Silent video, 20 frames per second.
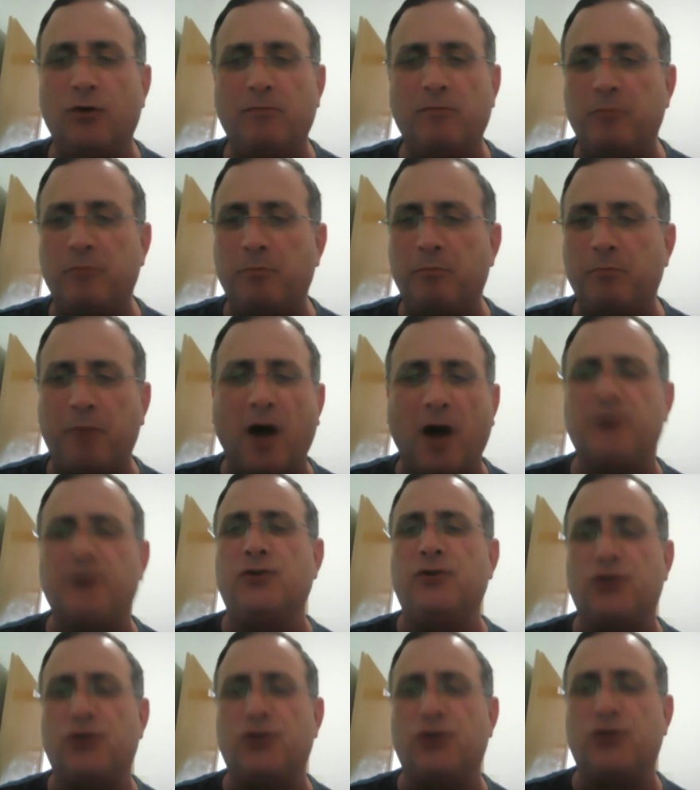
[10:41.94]

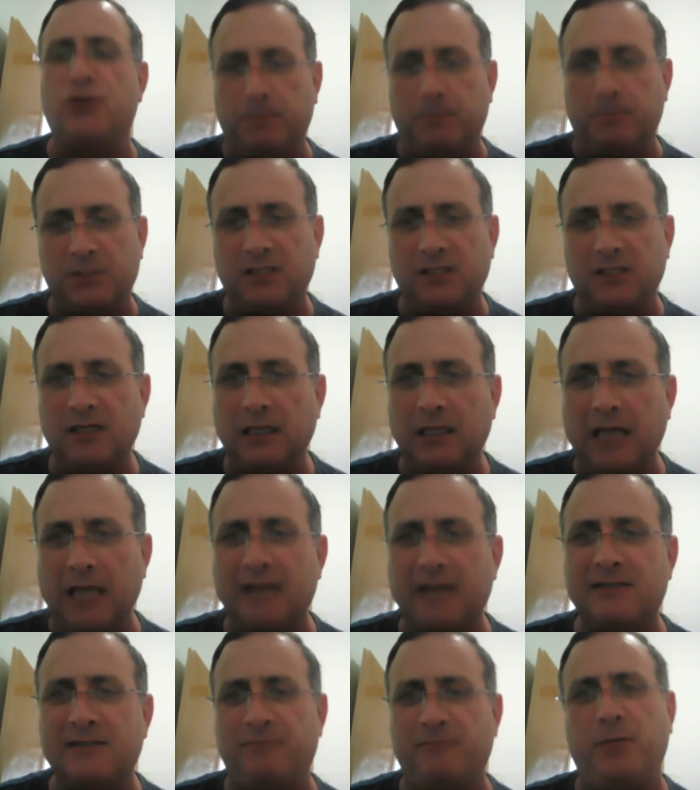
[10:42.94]
partnerships, lots of
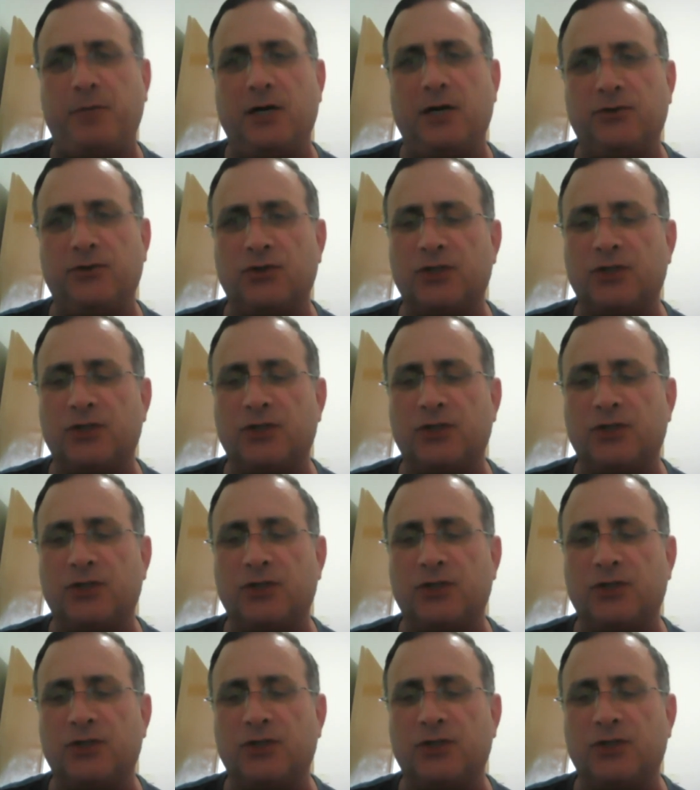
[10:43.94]
partnerships.